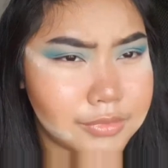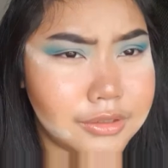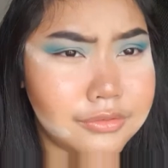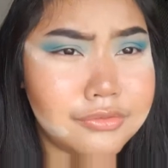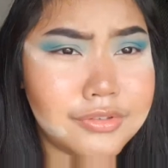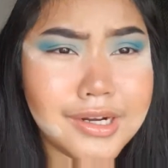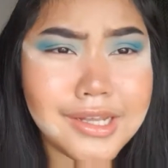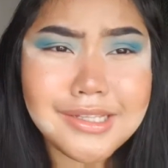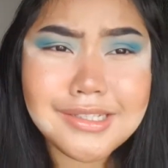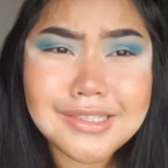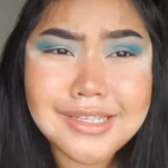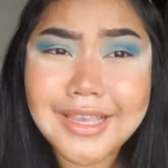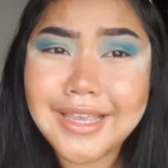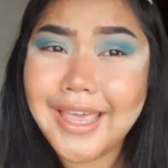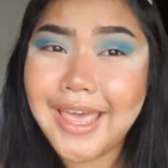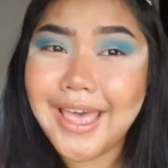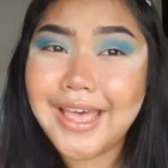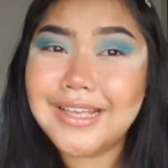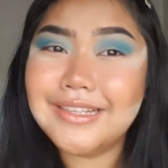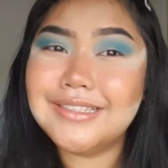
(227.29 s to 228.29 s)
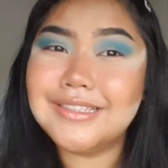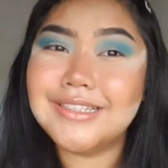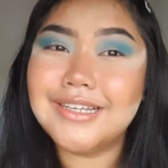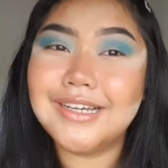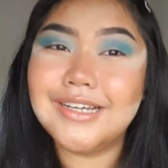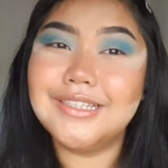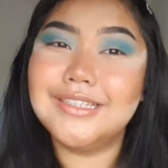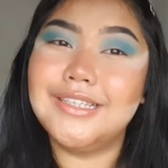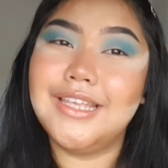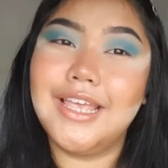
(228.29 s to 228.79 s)
friends, I guess,
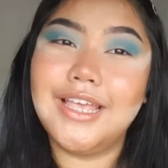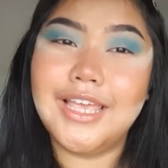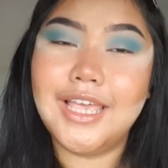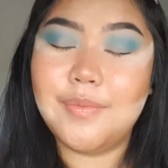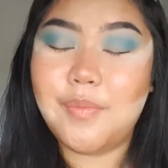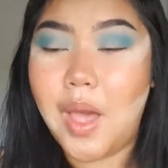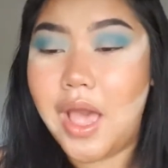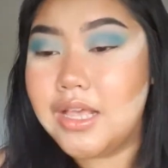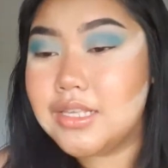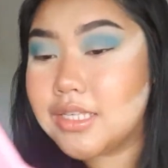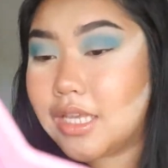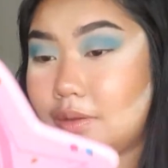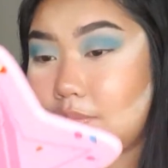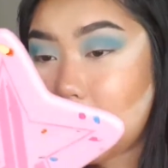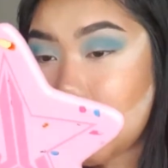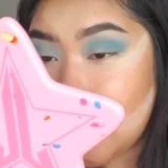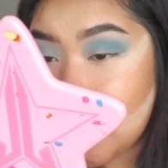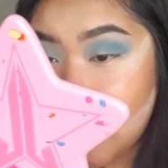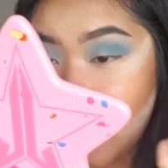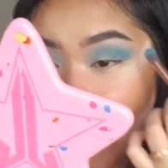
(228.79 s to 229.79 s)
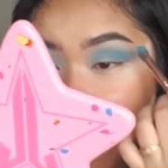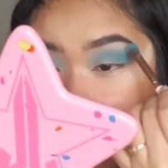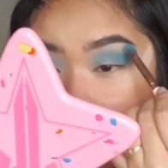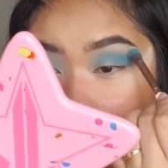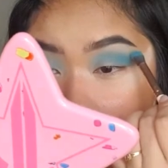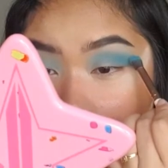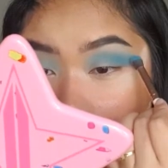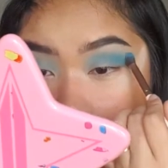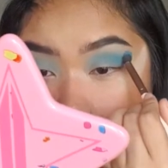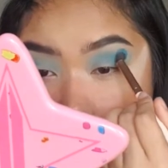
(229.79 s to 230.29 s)
because they keep asking me
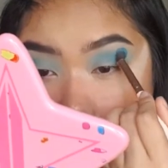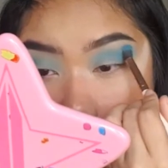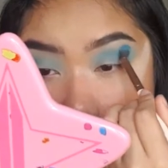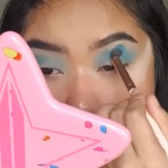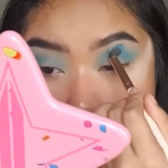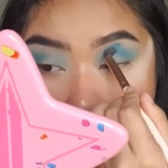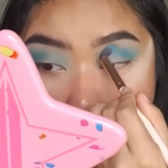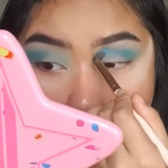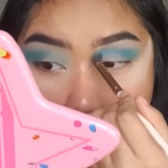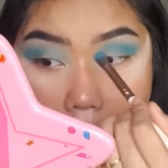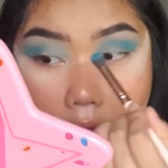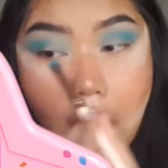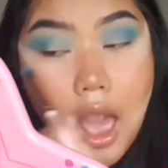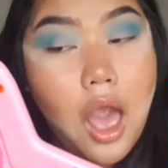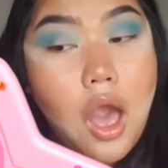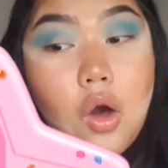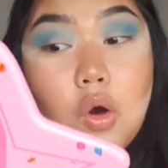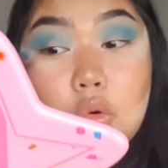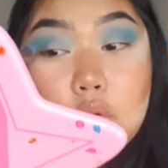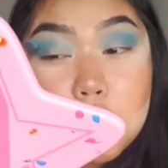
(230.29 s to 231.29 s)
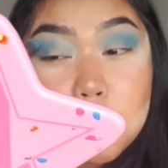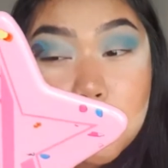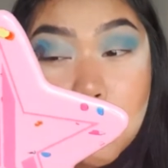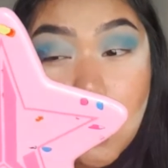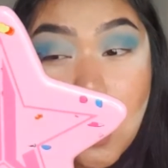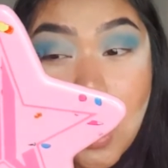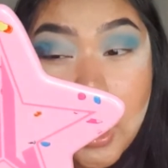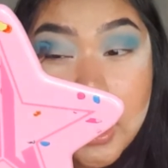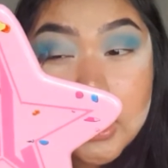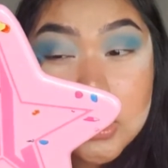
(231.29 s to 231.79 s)
how
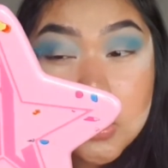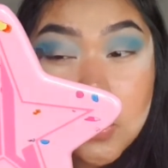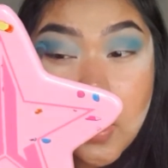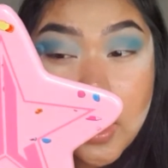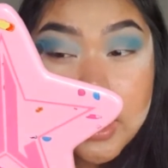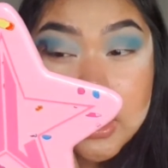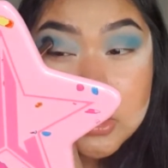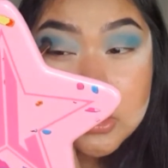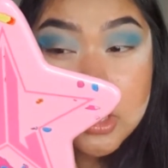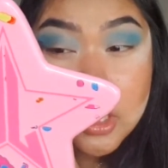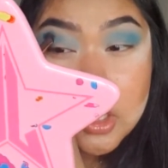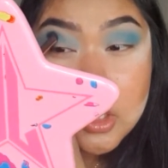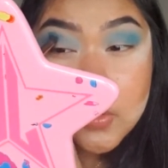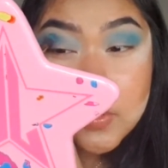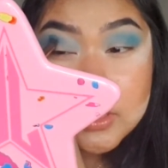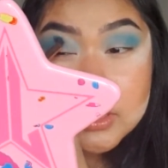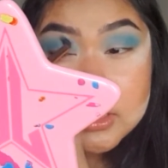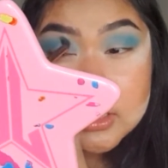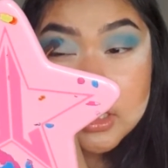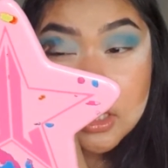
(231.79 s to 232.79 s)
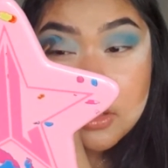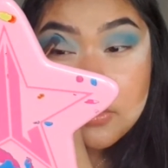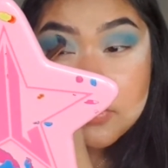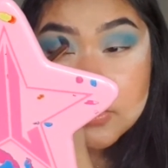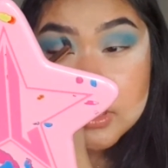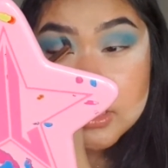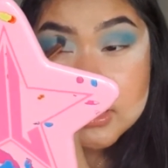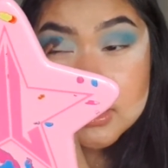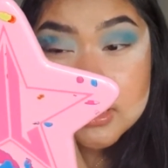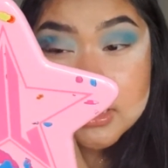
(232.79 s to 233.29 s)
I do eyeshadow and stuff
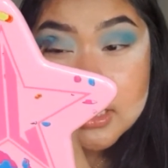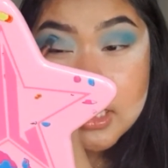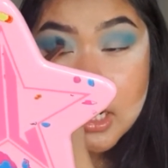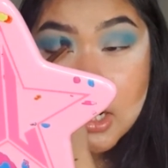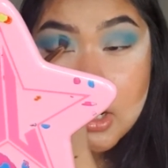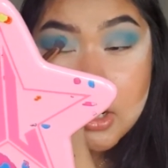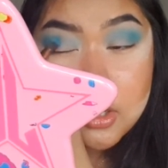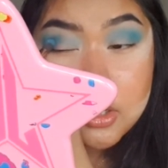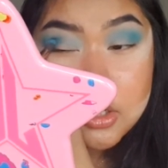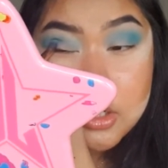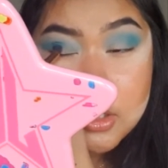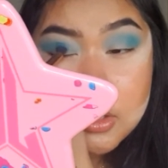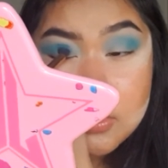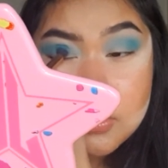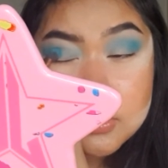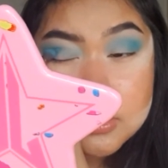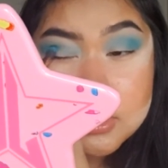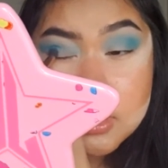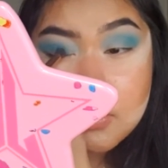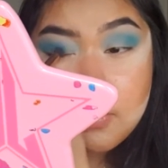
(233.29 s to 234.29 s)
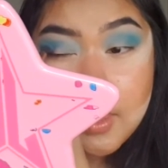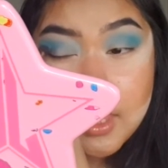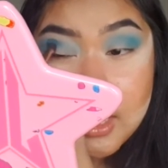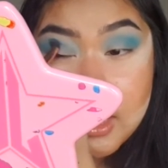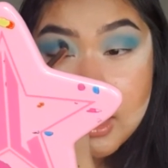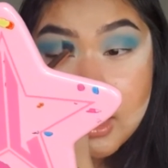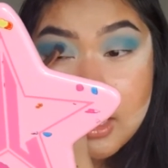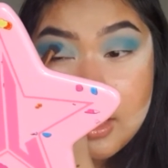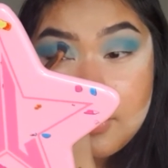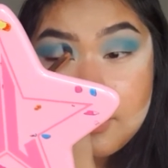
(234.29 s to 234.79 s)
because they're new to
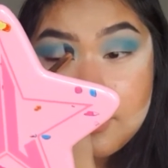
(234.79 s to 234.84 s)
makeup.